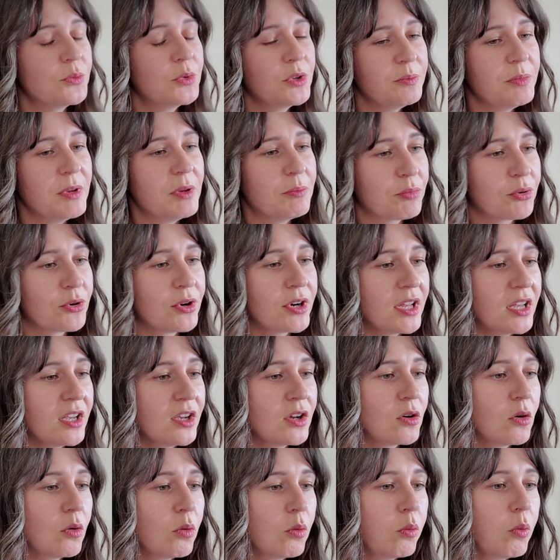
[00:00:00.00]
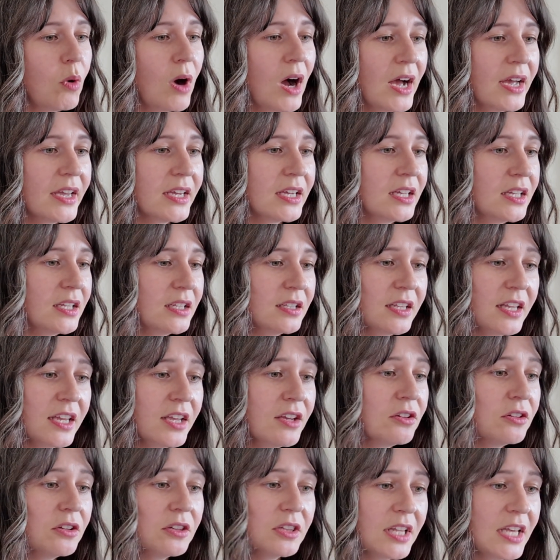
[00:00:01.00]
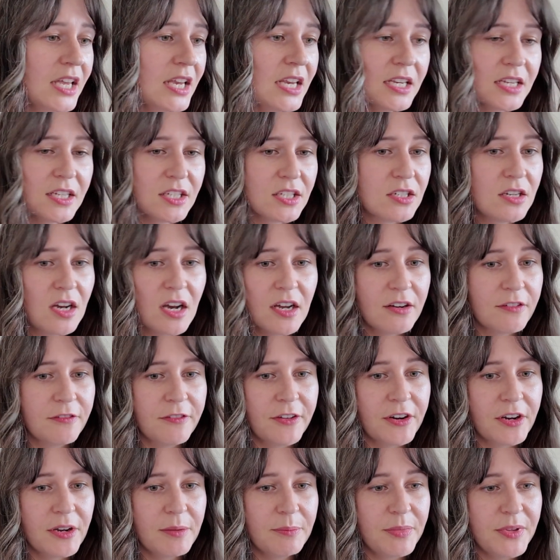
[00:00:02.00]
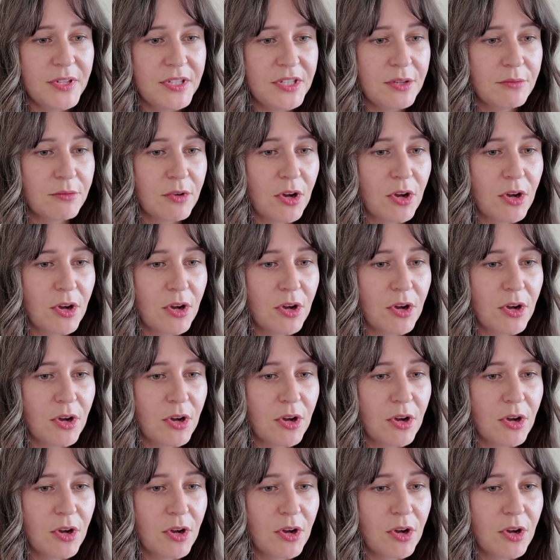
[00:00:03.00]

would be pretty quiet. Eagle Lake is not a very busy